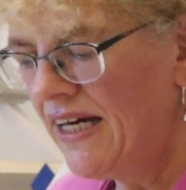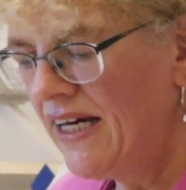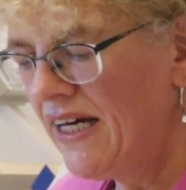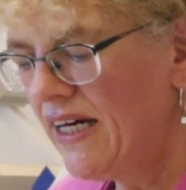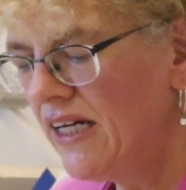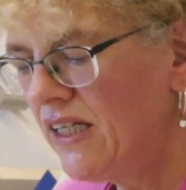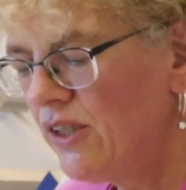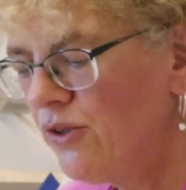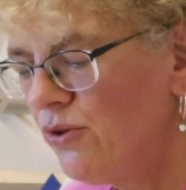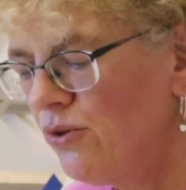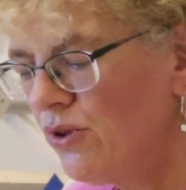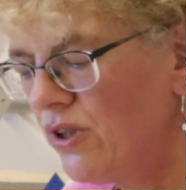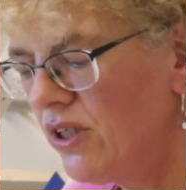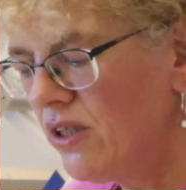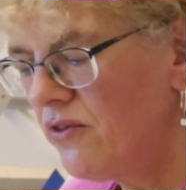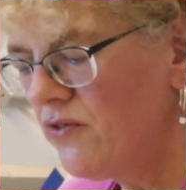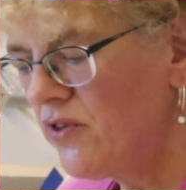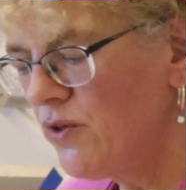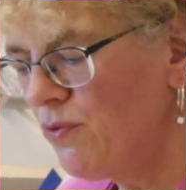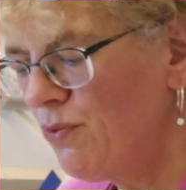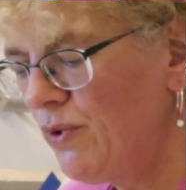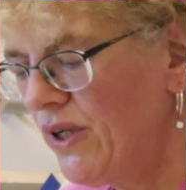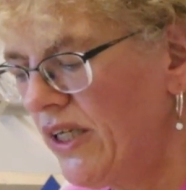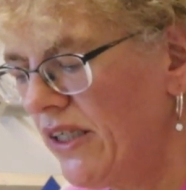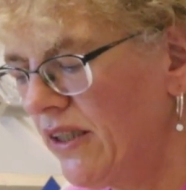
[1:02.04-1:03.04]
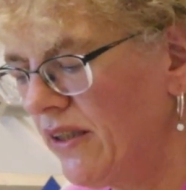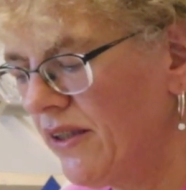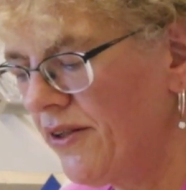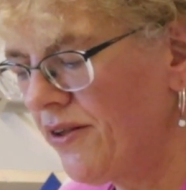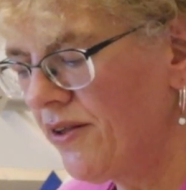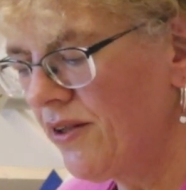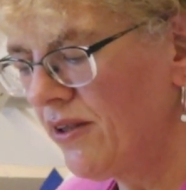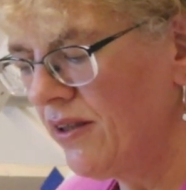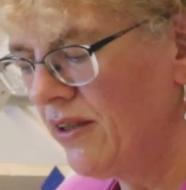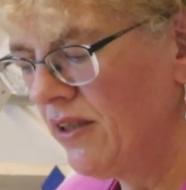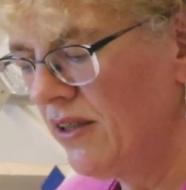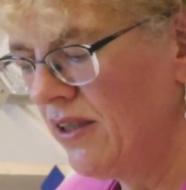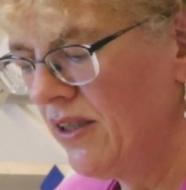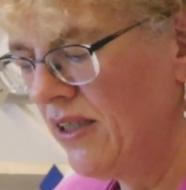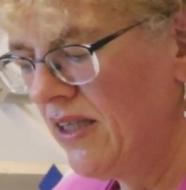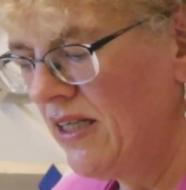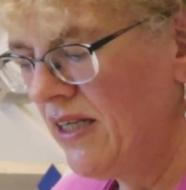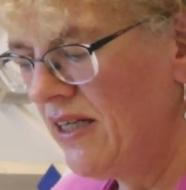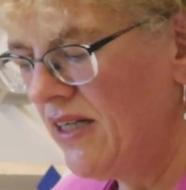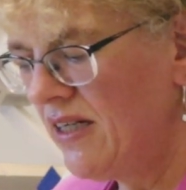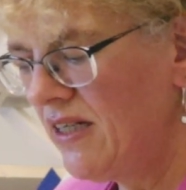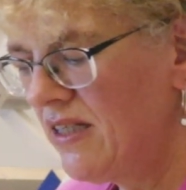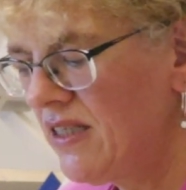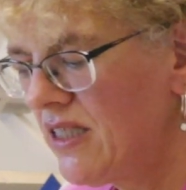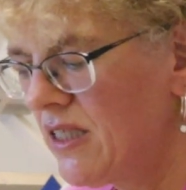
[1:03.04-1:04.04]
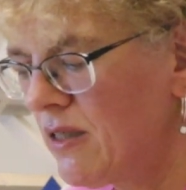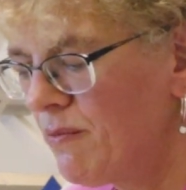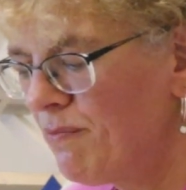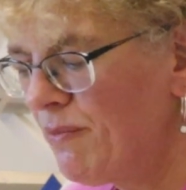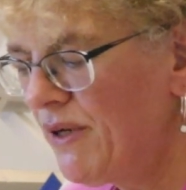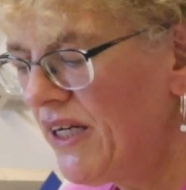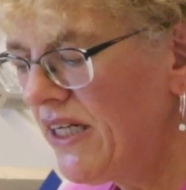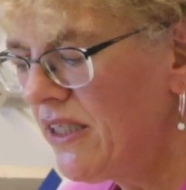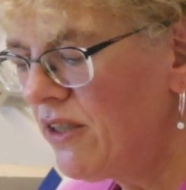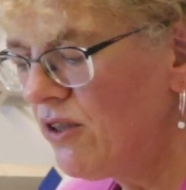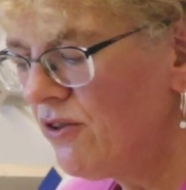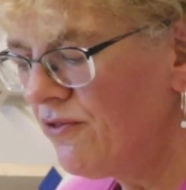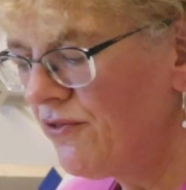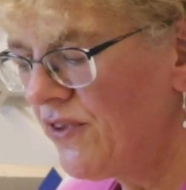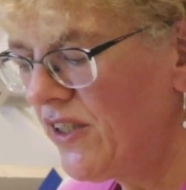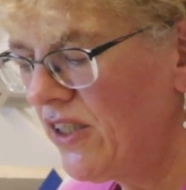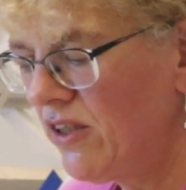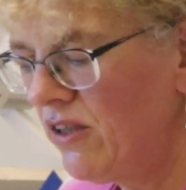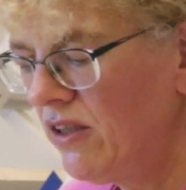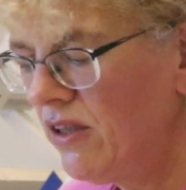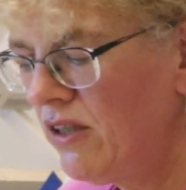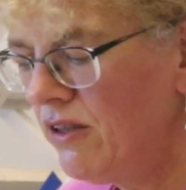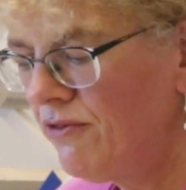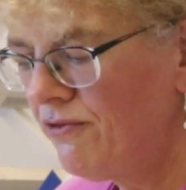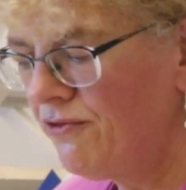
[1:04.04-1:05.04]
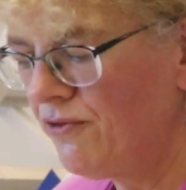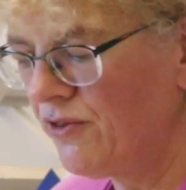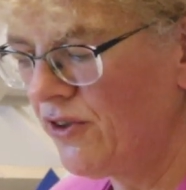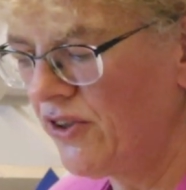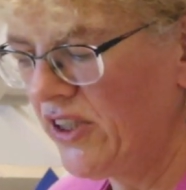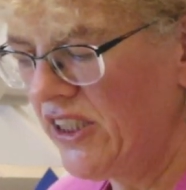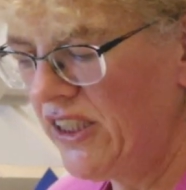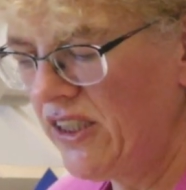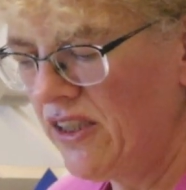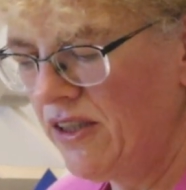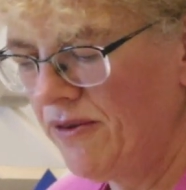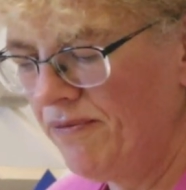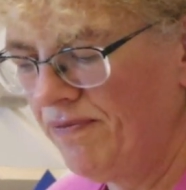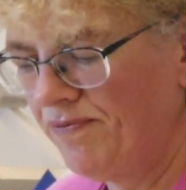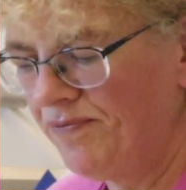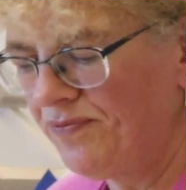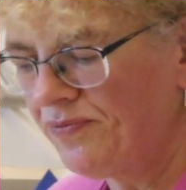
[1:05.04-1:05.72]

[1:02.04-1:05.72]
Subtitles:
and who gives wealth, in spite of their love for it,